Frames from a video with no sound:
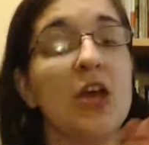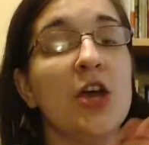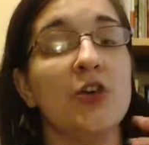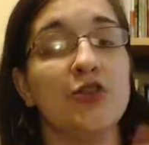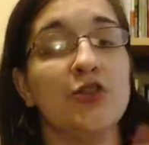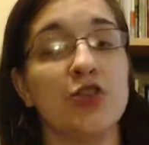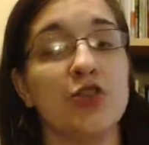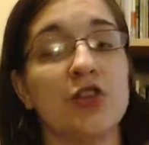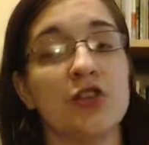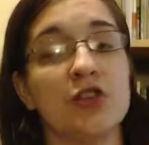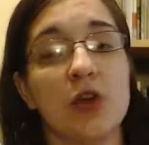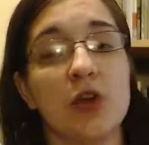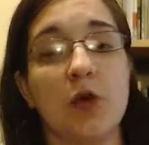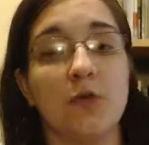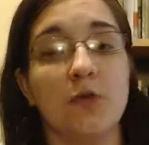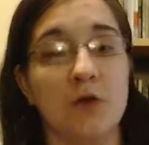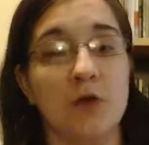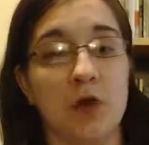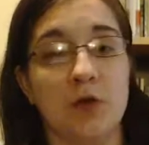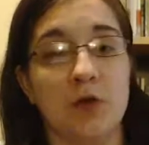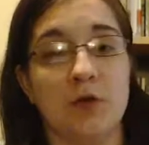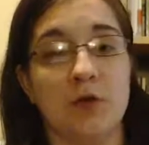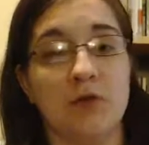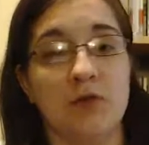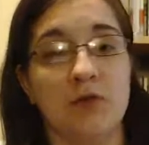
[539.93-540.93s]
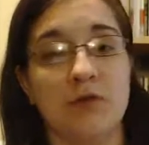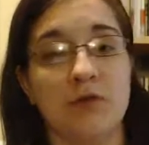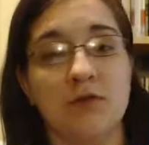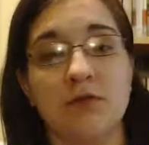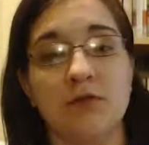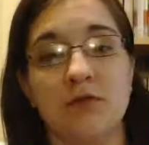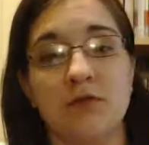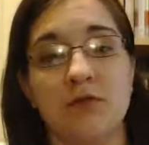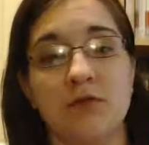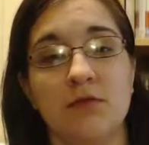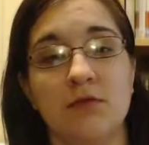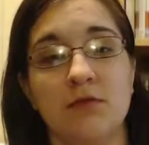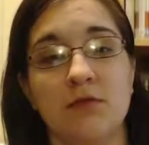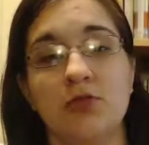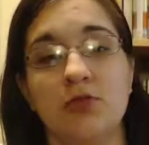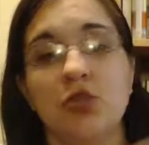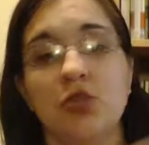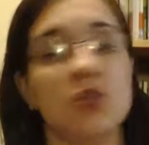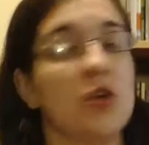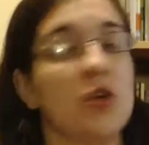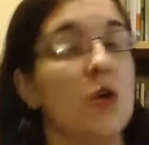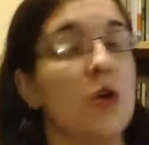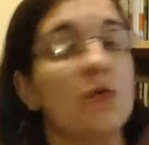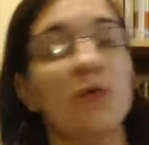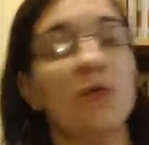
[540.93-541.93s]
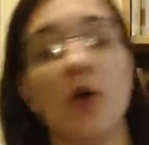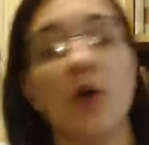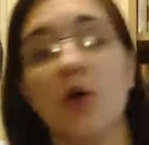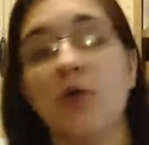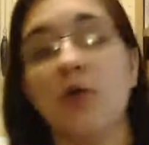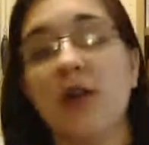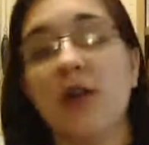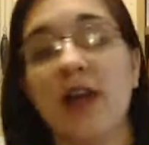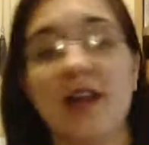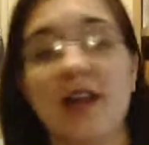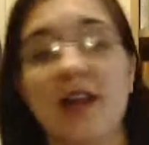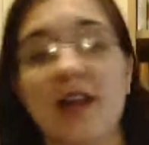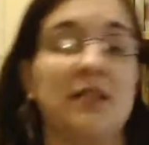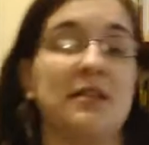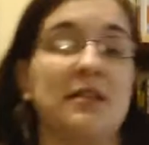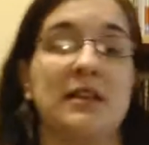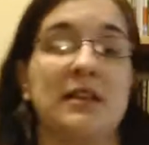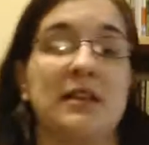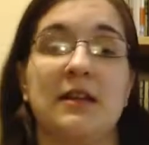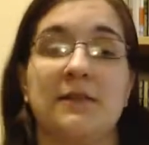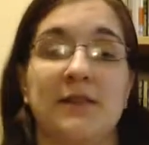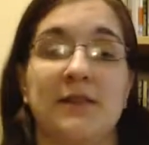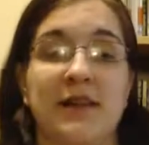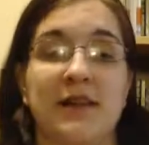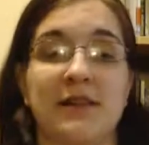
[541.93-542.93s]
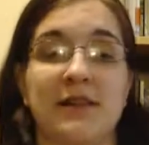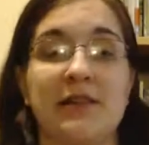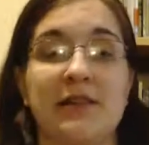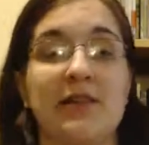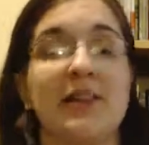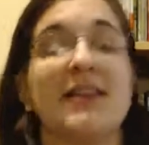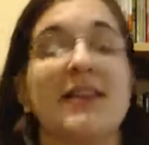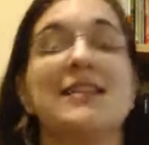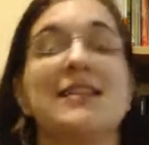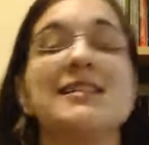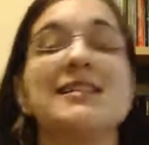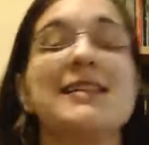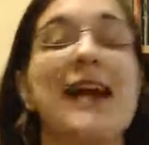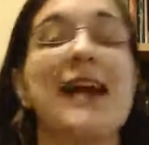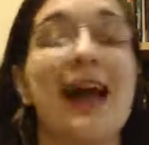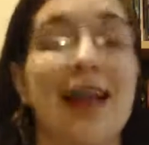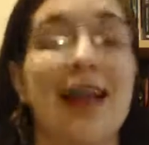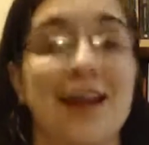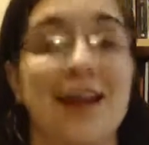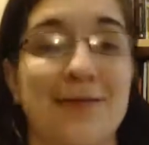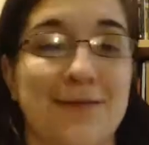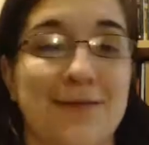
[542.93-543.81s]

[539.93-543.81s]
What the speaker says: just go vote. Just go vote and it's going to fix everything. It's not going to